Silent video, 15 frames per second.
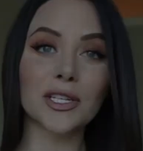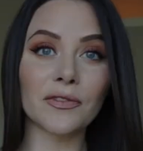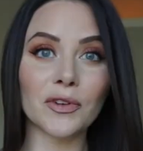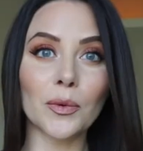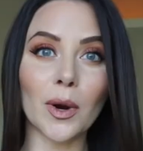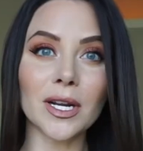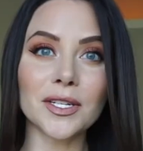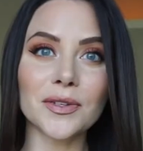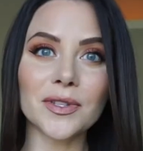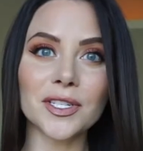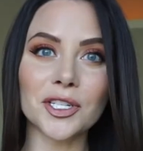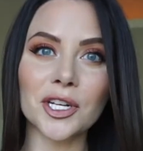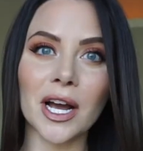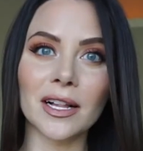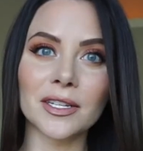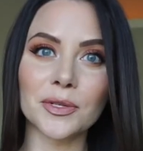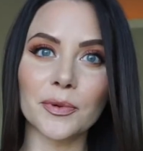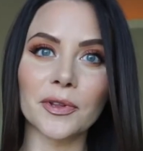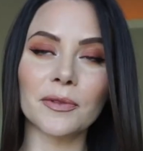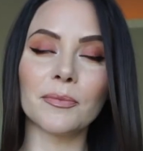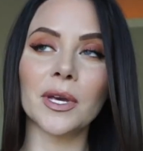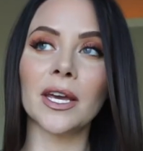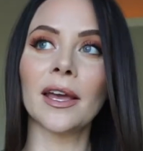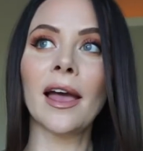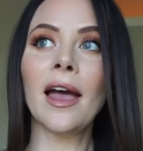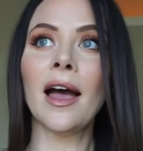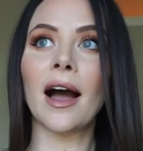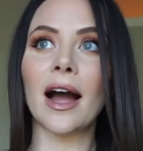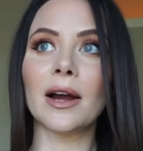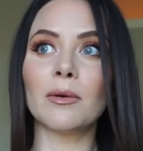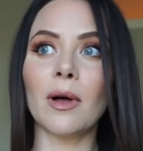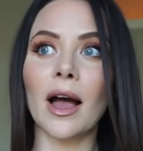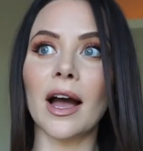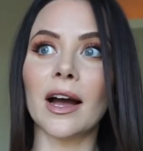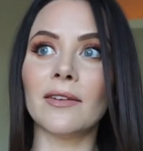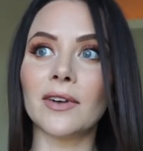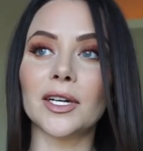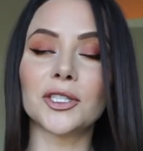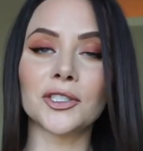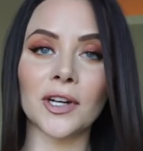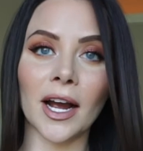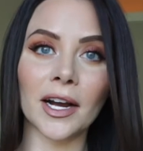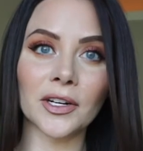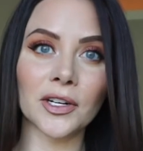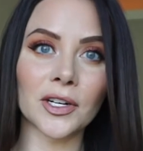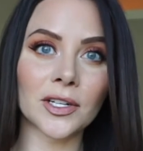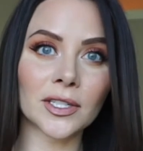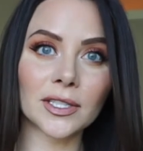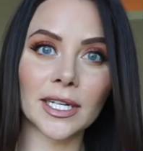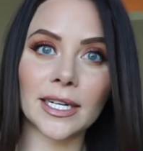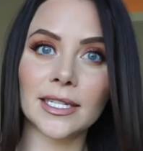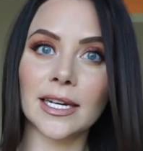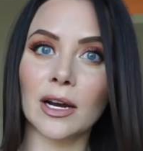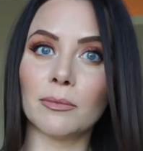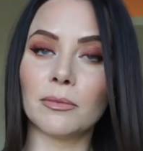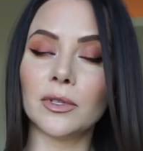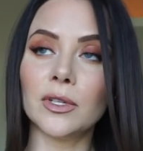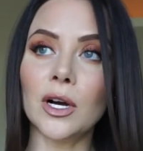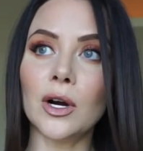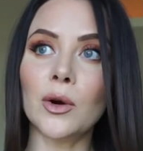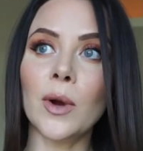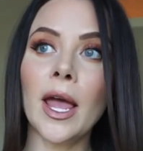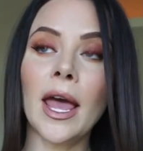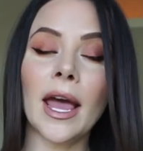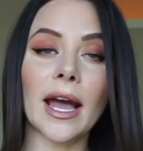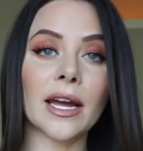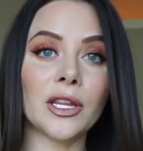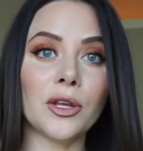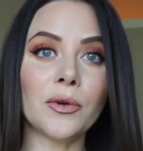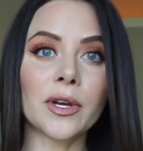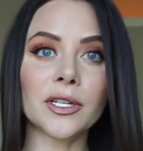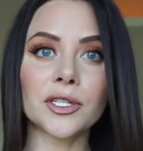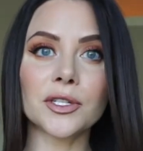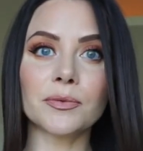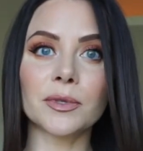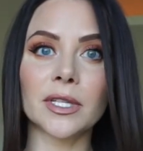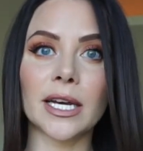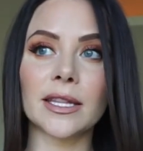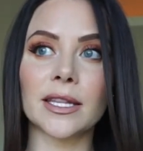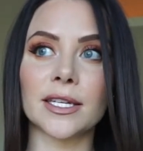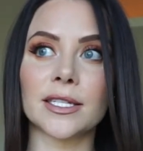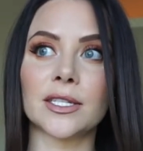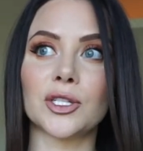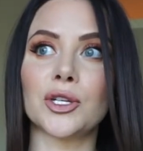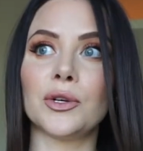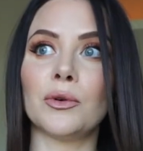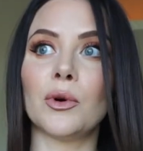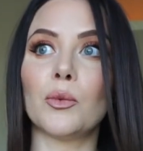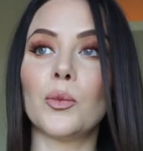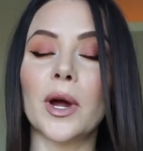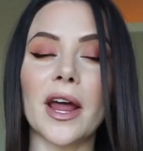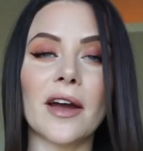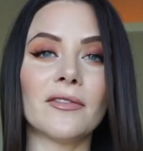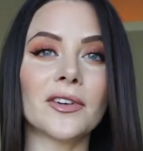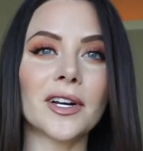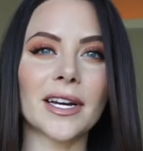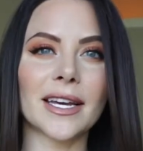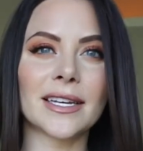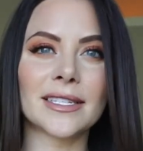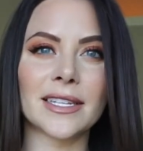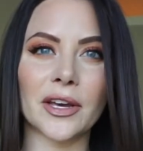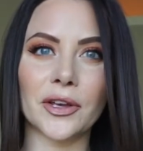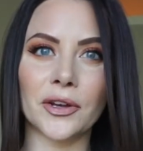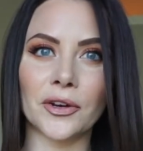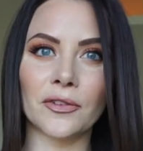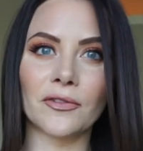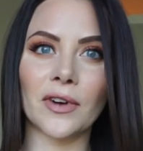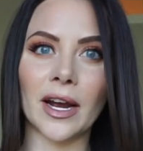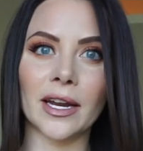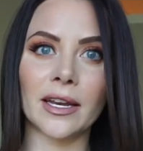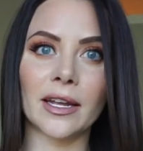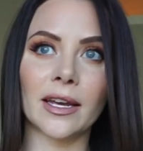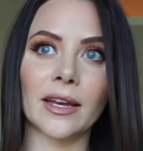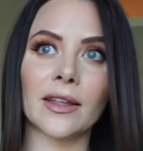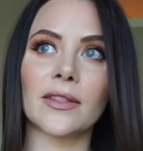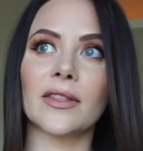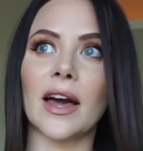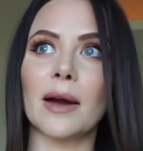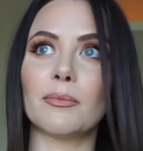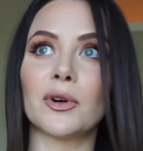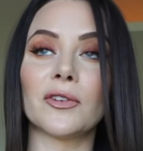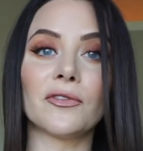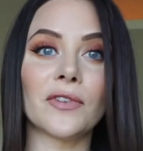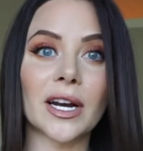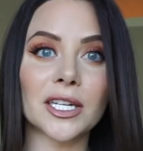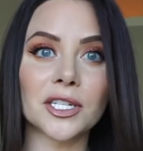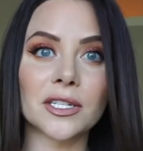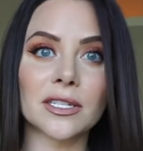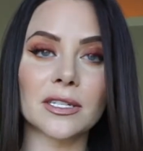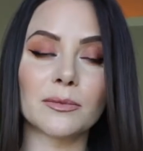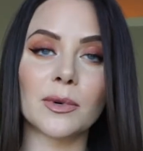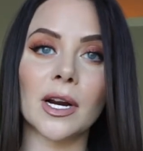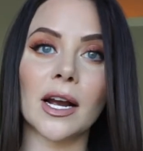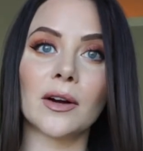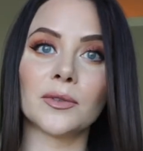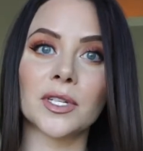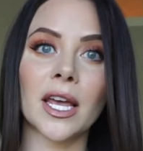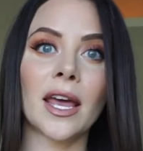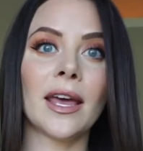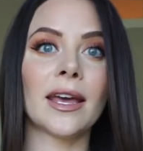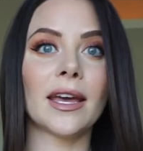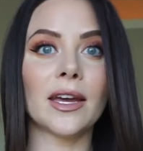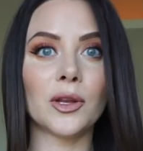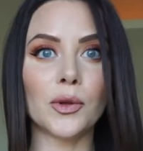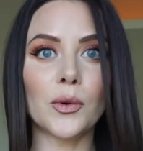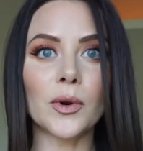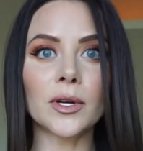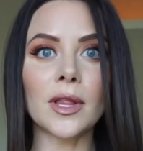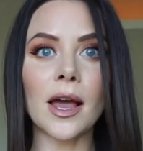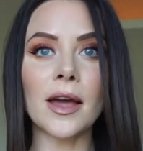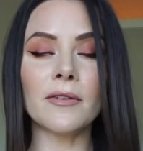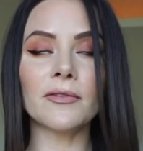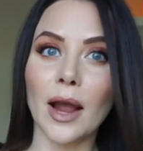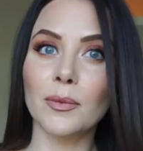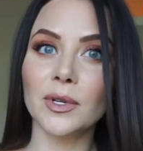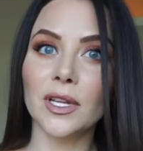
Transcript: if you want to do this challenge with me, I will have a tracker linked down below, and you can just relate this to whatever it is that you're finding that perfectionism around in your life. I would